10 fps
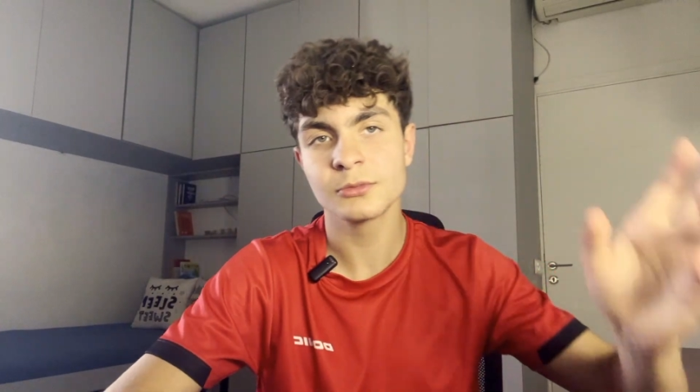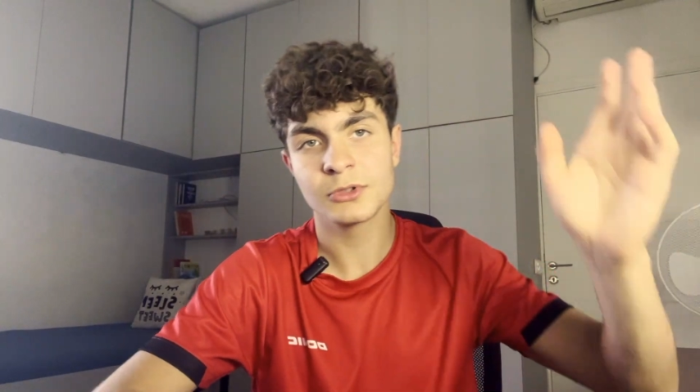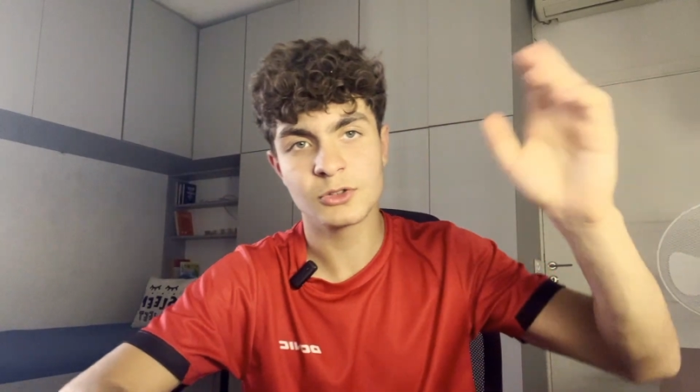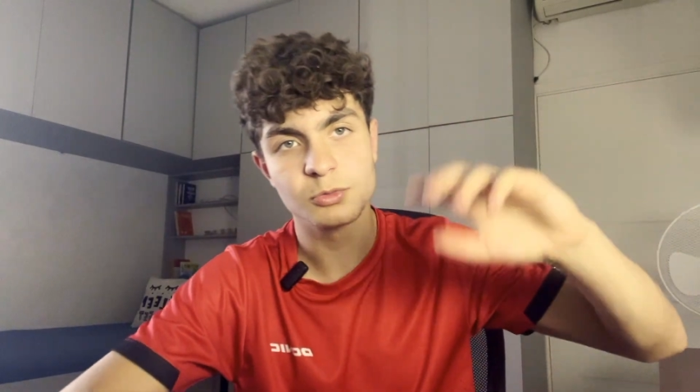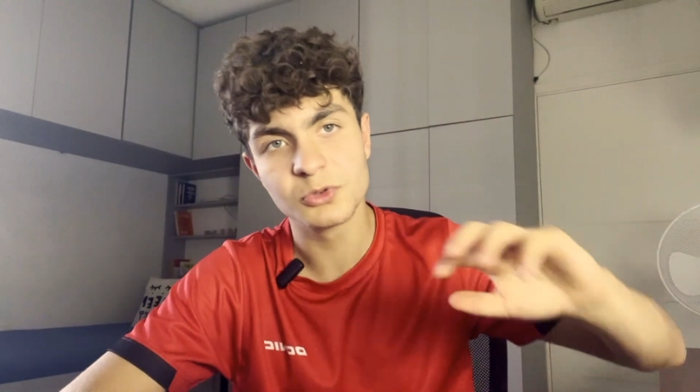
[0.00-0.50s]

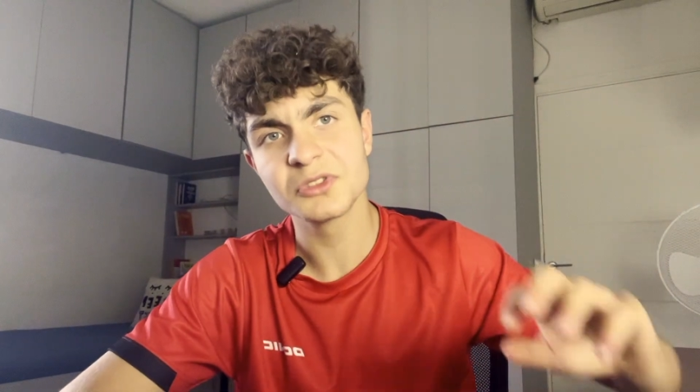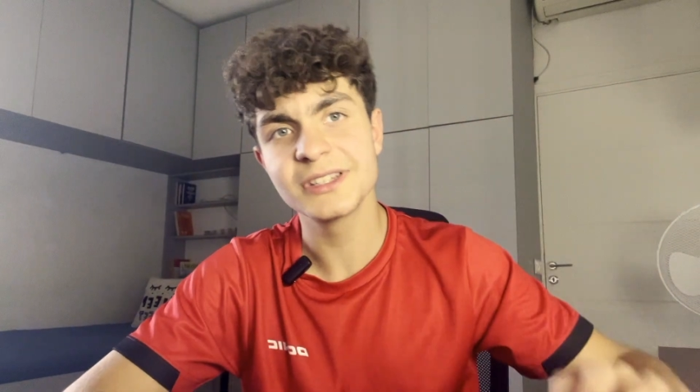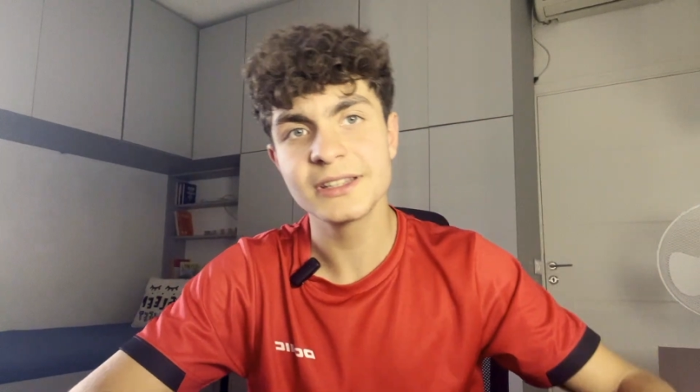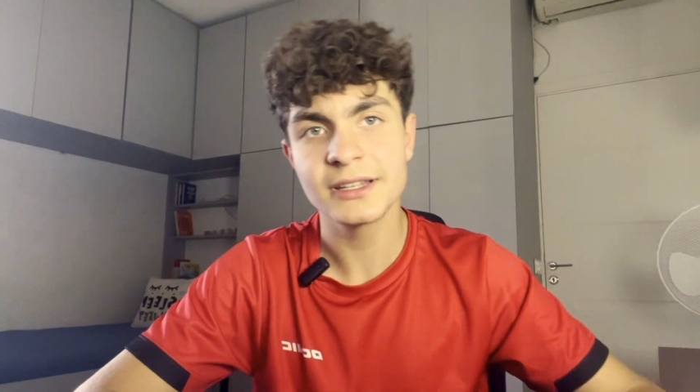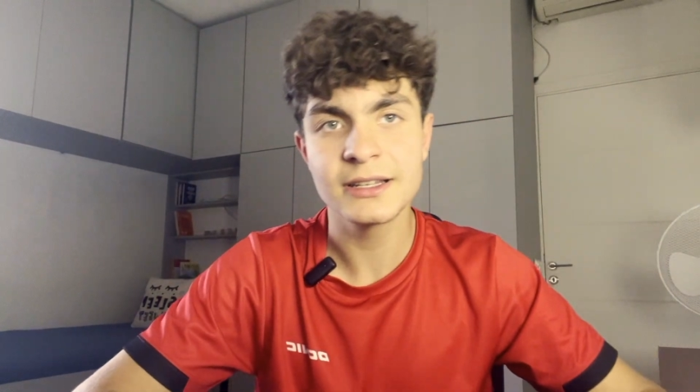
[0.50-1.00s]
into more
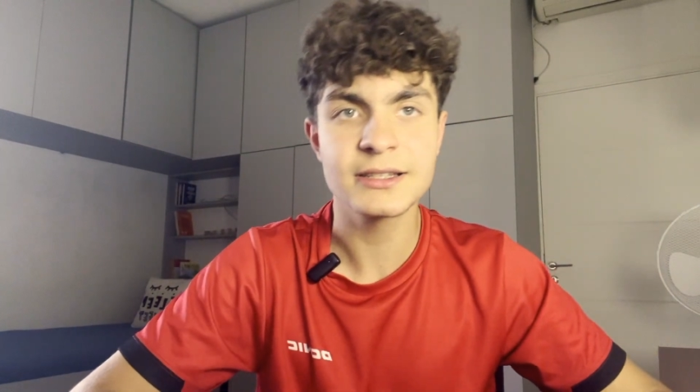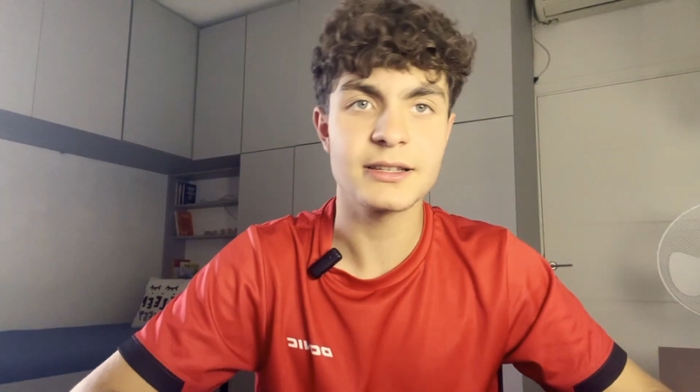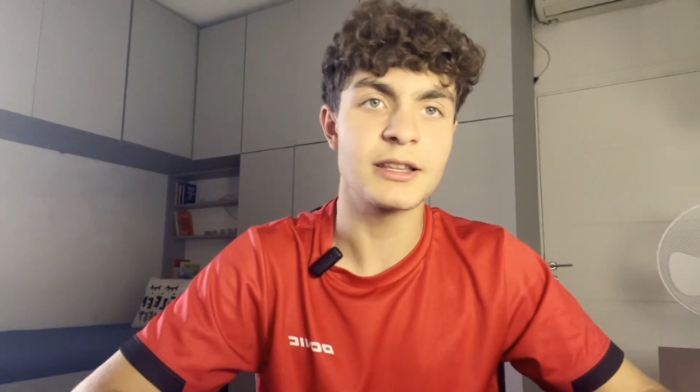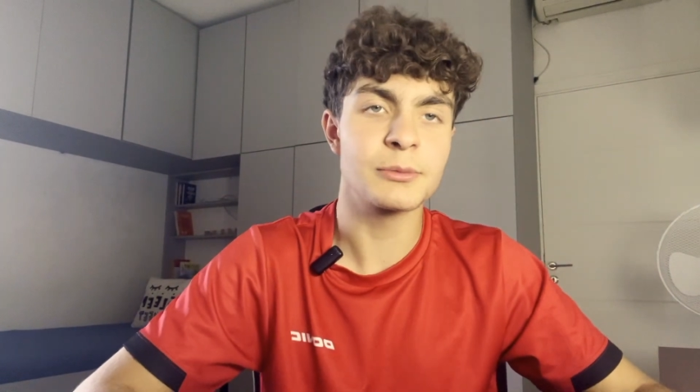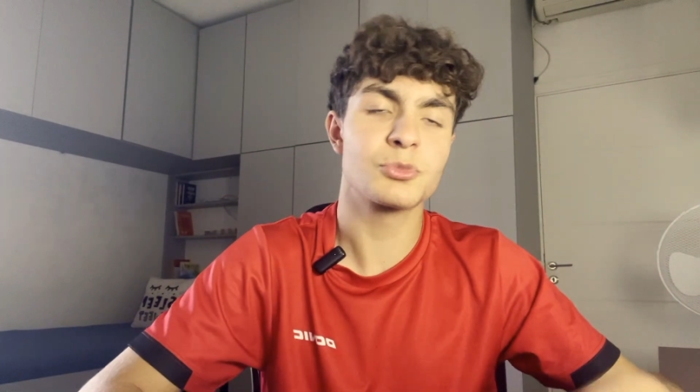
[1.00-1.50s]
details
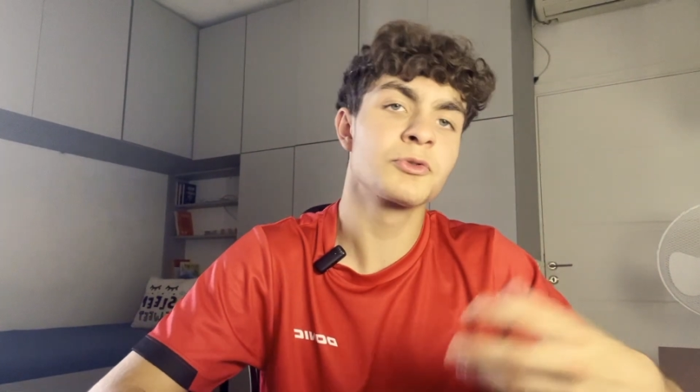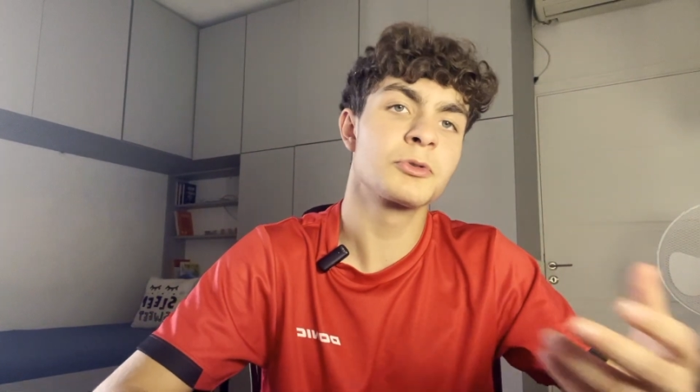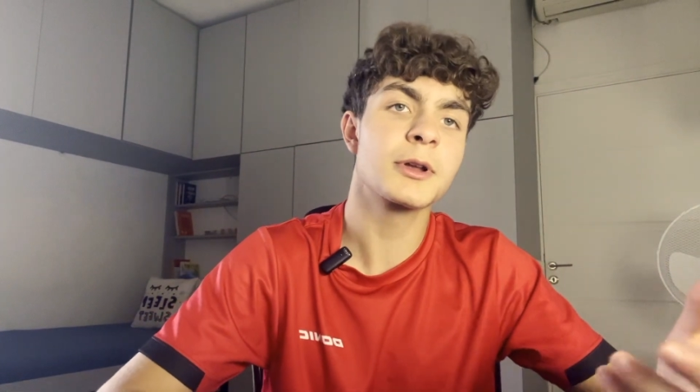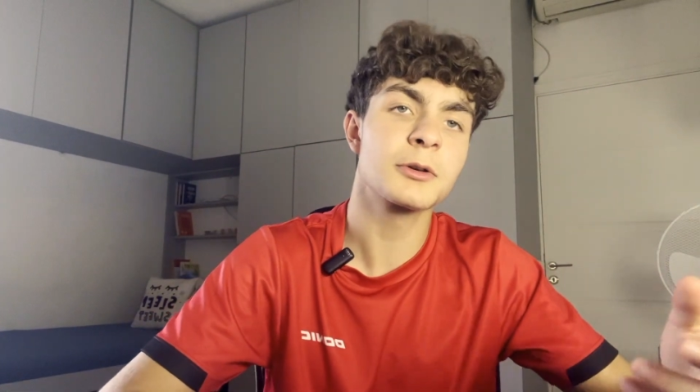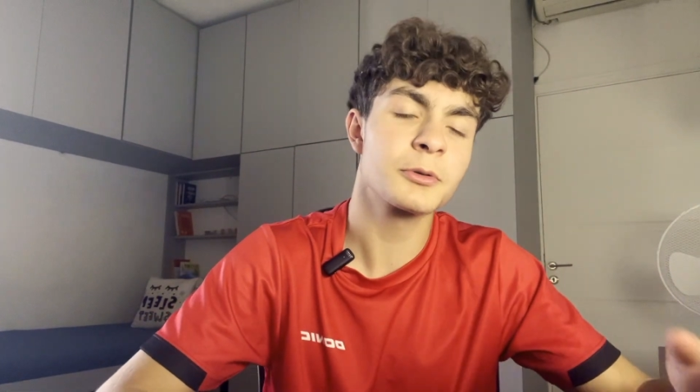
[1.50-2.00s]
and improve
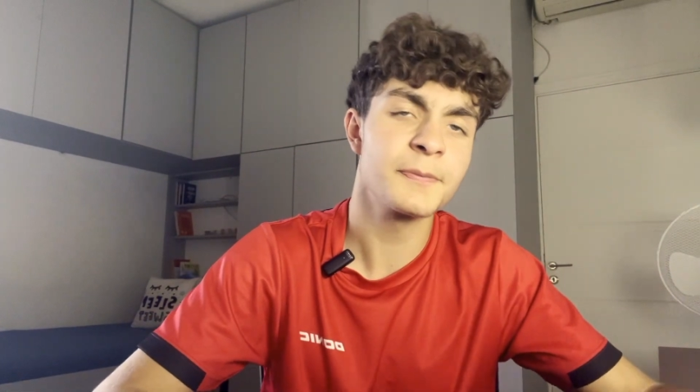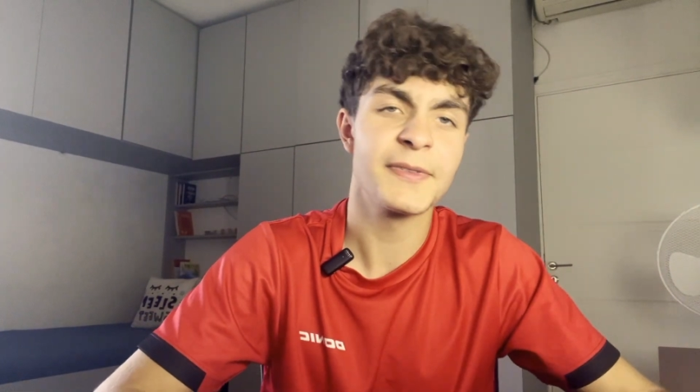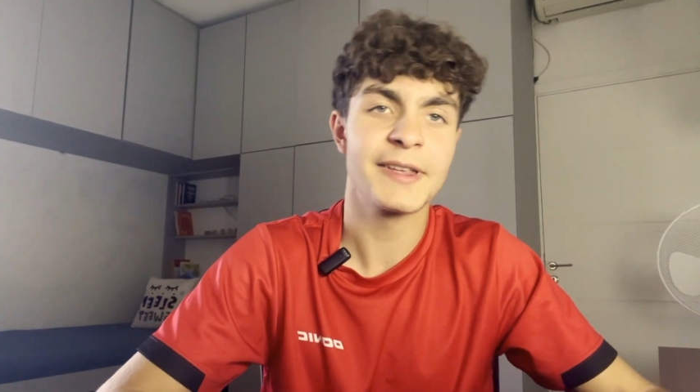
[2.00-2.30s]
quicker,